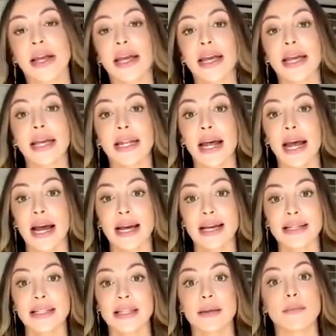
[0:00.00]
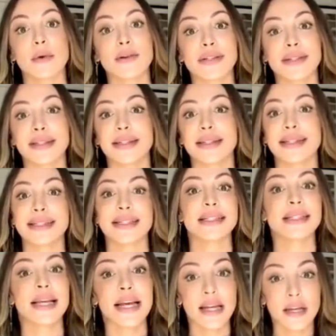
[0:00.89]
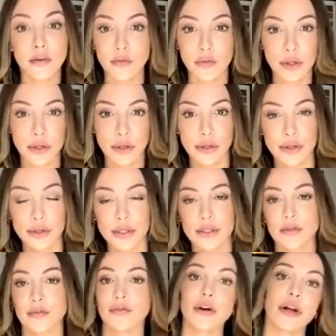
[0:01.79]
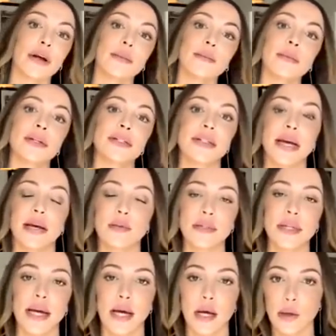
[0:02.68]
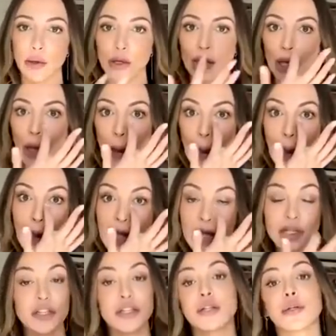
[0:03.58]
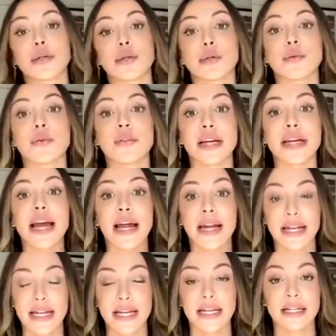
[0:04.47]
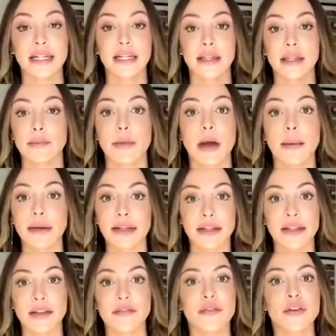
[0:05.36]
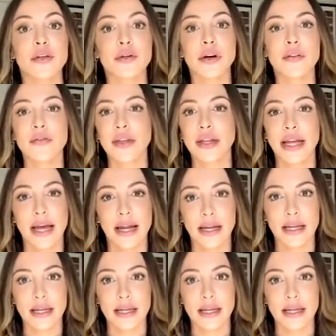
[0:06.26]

It has the most insane views from downtown mm-hmm. to the Getty. The, I mean, the view of the Getty